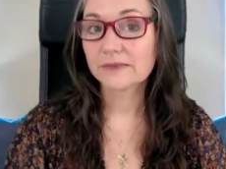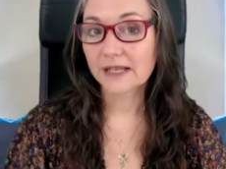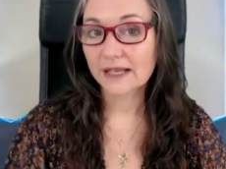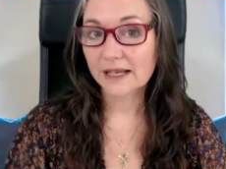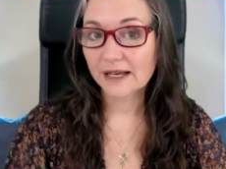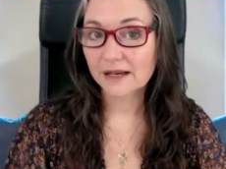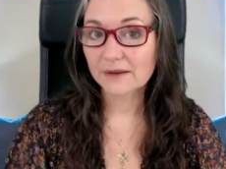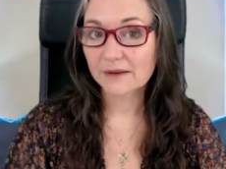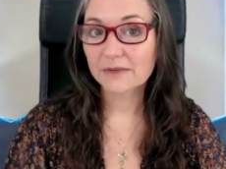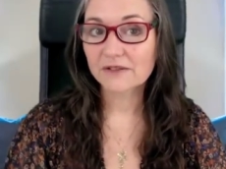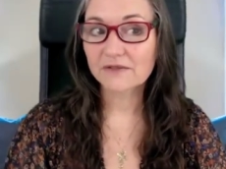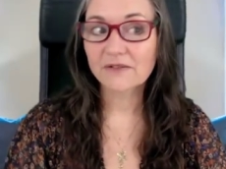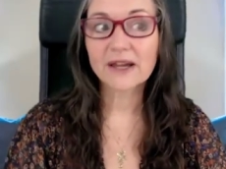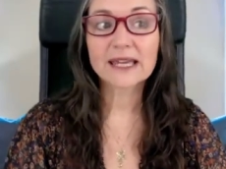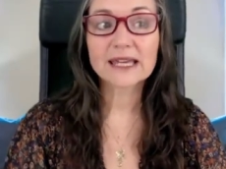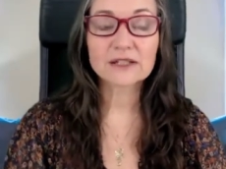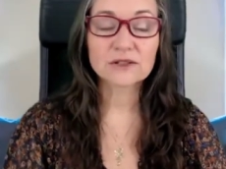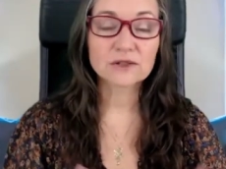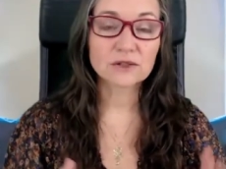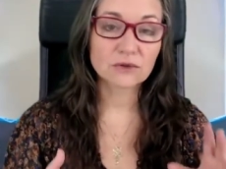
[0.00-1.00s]
If I
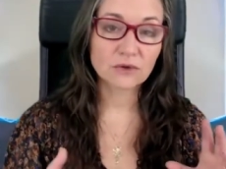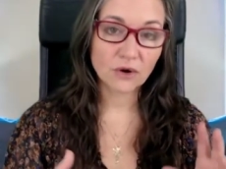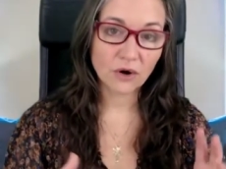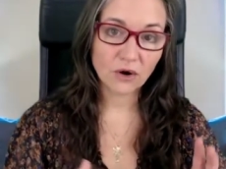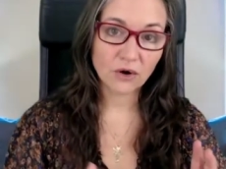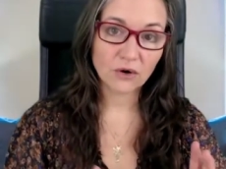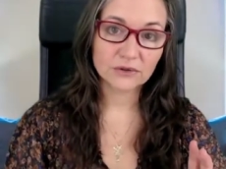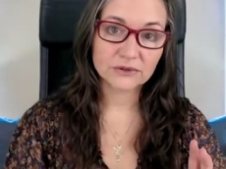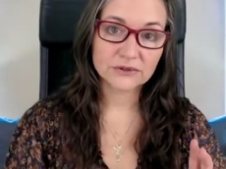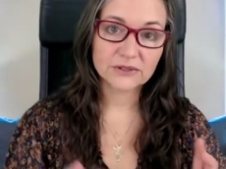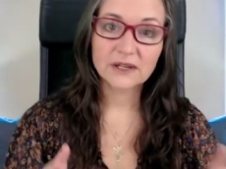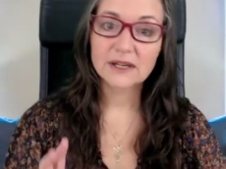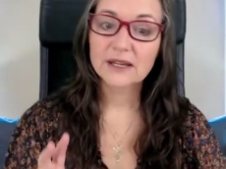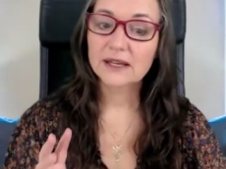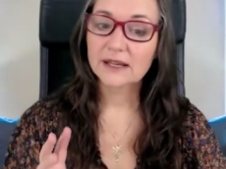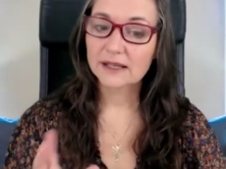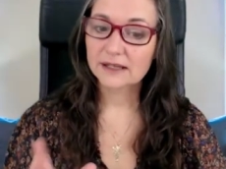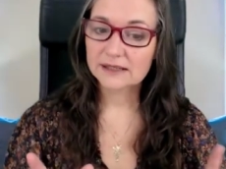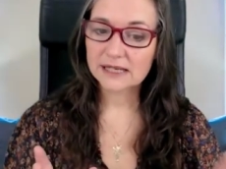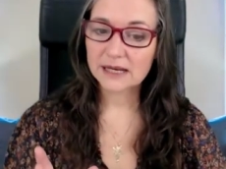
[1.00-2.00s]
get too hot,
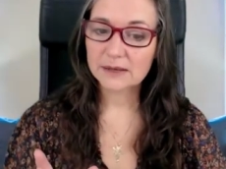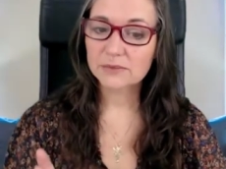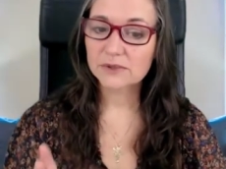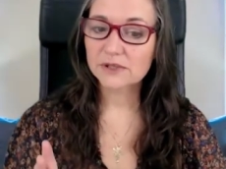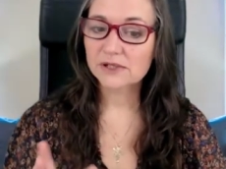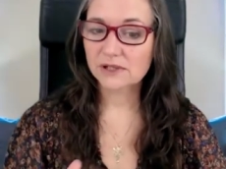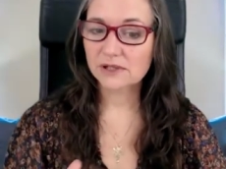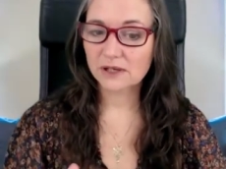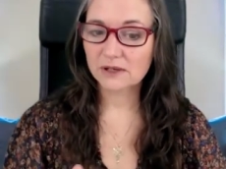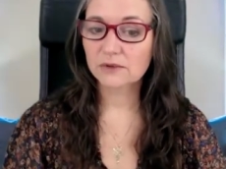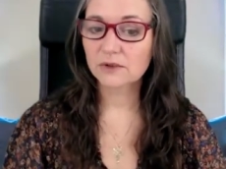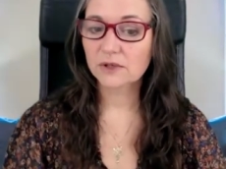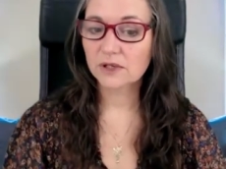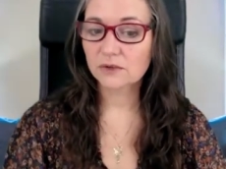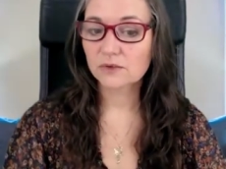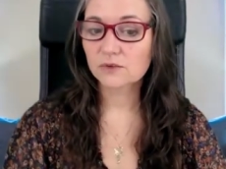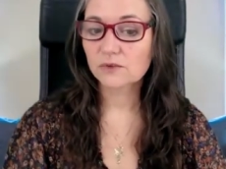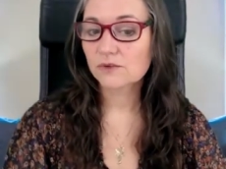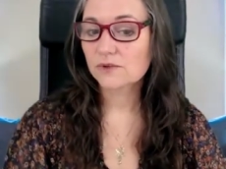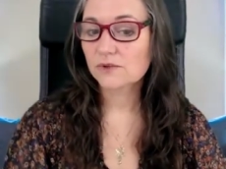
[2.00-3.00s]
temperature
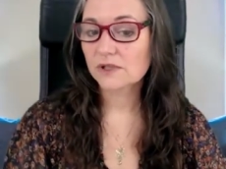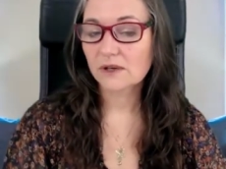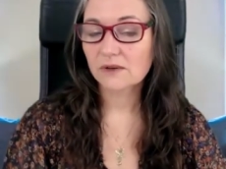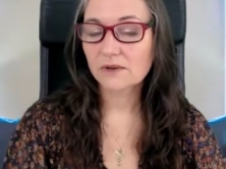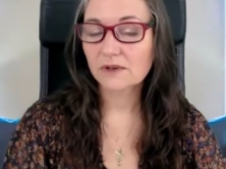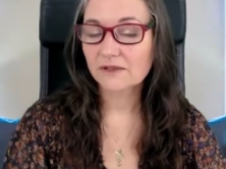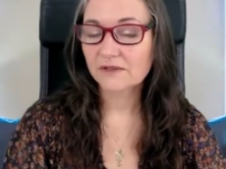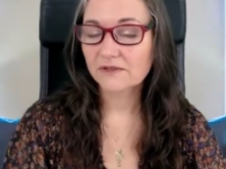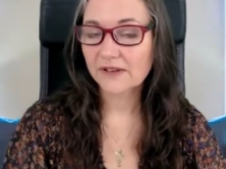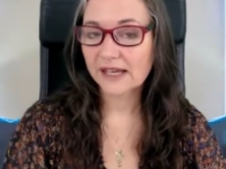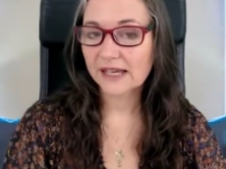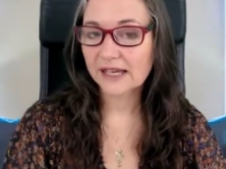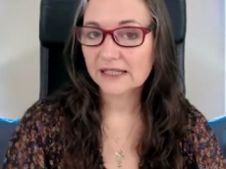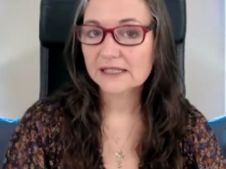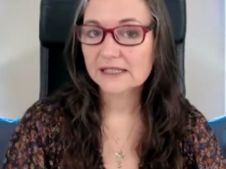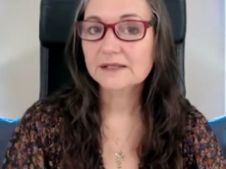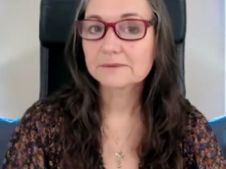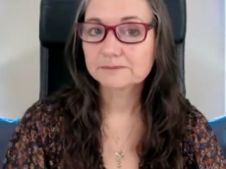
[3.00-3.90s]
can also affect